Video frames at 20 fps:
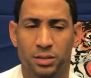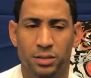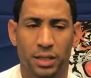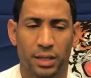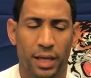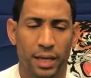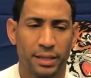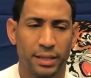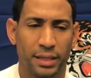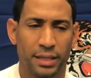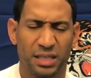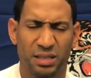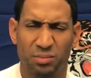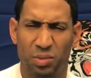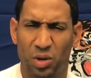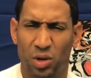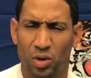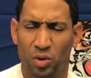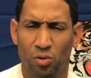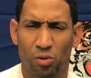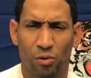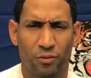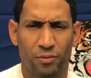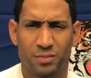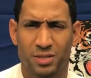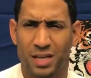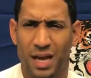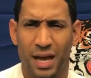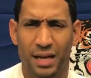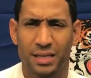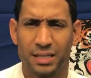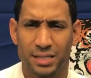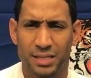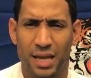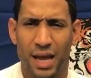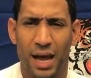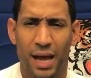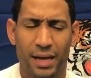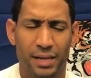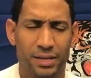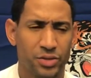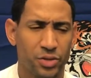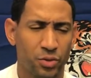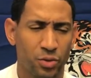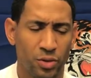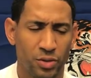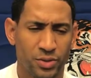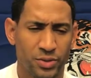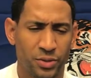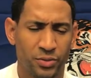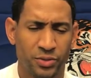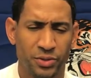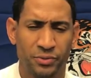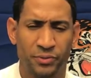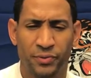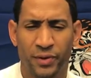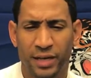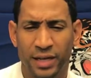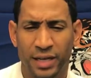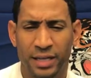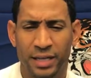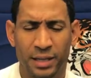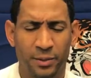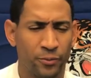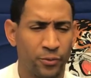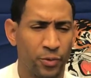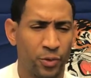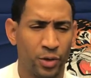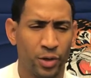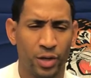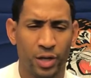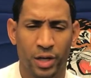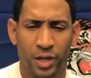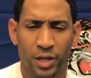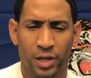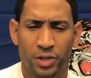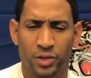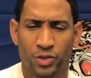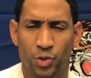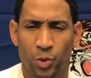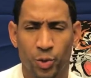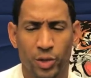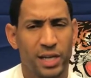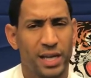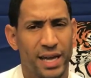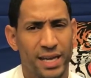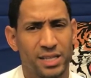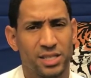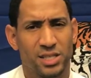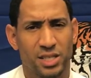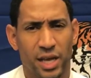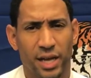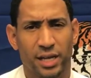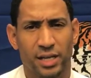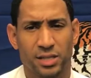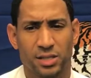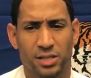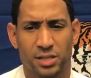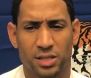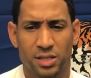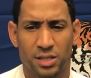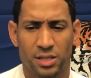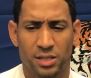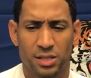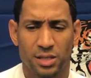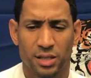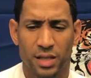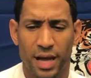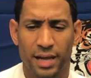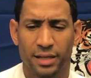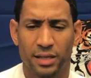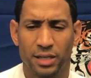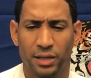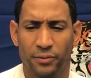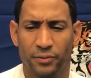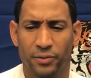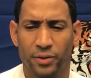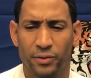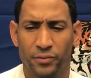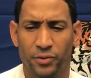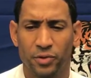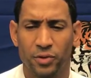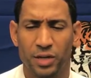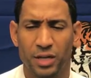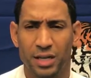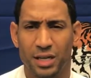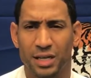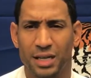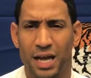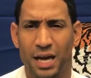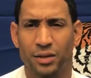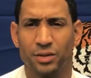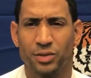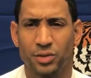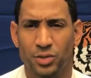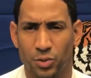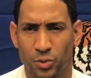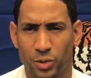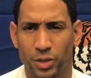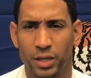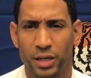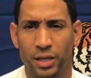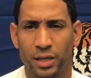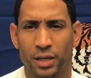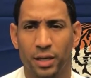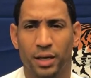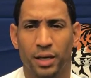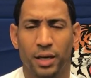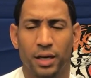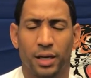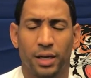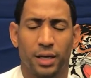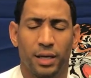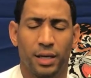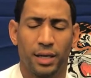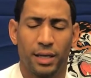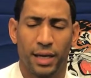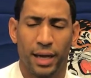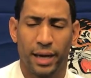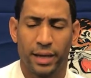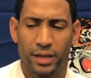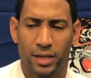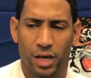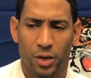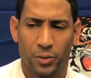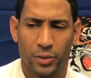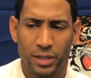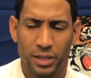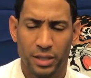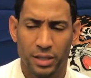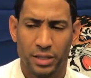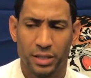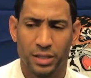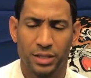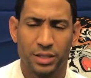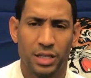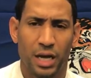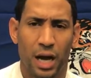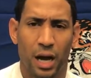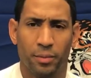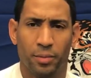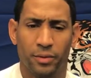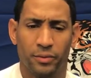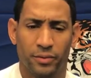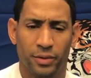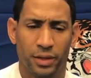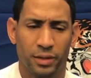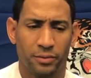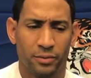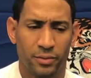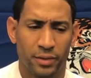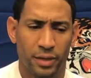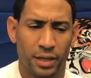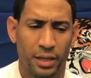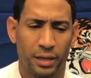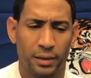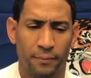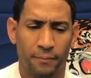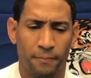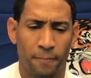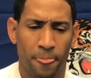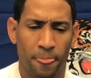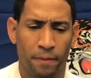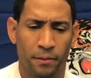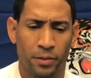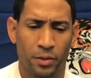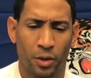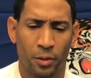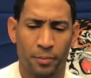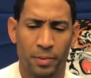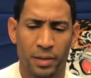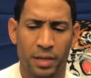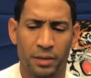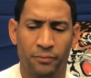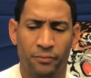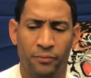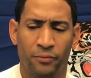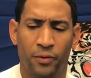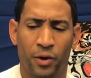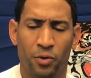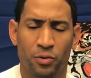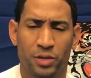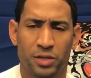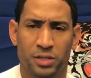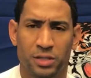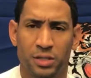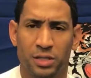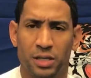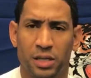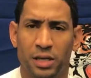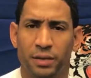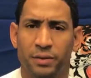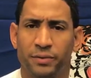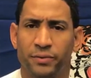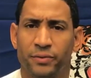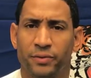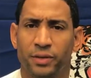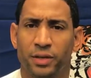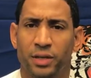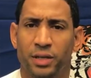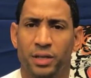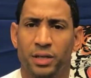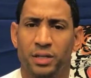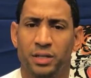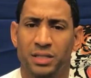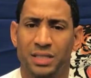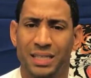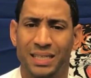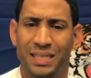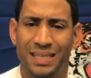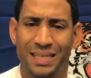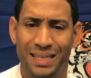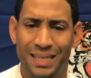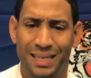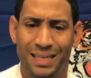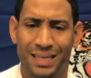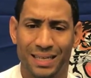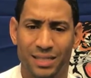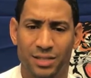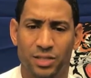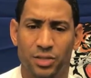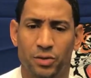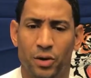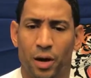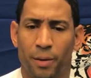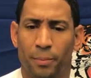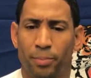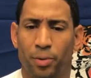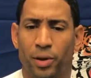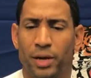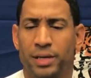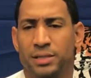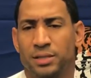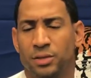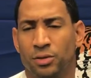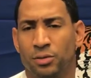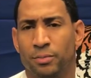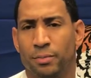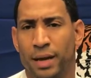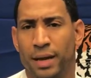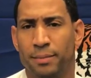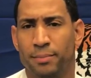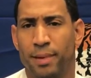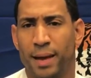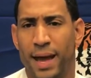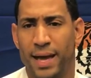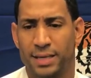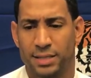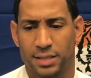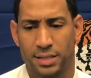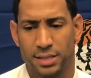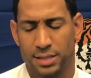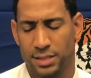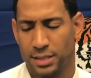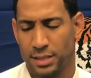They like to get the ball going from side to side. So defending them for 28 seconds, it's a lot different if you can get it down to 20. And I thought we did a good job of being focused enough to get into our press on made baskets.